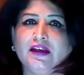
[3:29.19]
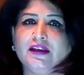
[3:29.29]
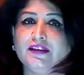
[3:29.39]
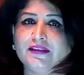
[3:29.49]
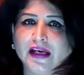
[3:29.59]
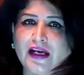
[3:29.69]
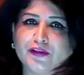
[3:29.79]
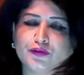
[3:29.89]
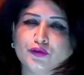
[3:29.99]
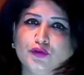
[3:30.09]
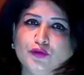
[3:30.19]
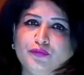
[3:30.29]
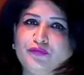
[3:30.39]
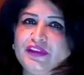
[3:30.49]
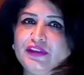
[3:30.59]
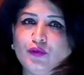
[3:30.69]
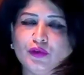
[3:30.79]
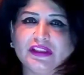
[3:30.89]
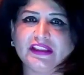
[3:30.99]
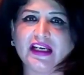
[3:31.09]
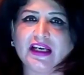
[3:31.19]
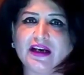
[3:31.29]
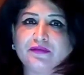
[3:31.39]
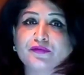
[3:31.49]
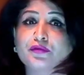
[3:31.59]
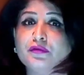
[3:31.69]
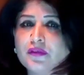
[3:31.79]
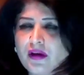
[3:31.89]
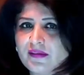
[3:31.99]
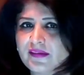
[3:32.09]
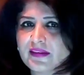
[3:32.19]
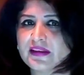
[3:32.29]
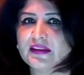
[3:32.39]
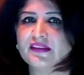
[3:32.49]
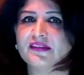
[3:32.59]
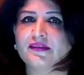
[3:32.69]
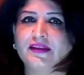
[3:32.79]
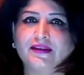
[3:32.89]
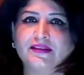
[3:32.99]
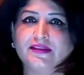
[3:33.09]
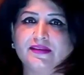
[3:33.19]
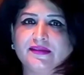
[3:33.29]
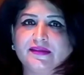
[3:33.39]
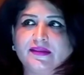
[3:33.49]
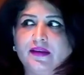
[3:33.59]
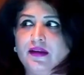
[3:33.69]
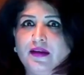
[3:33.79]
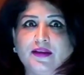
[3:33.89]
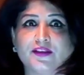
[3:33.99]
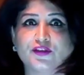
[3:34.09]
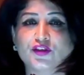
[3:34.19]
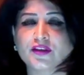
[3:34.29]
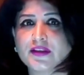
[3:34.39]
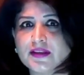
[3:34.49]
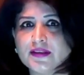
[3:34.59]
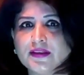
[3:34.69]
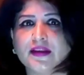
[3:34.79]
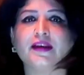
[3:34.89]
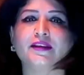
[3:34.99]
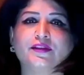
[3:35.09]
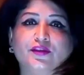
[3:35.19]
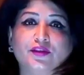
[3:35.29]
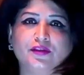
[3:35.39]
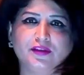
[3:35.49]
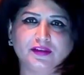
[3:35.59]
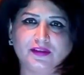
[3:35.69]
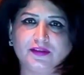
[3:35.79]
In that group, we only have two consonants, that is t and d,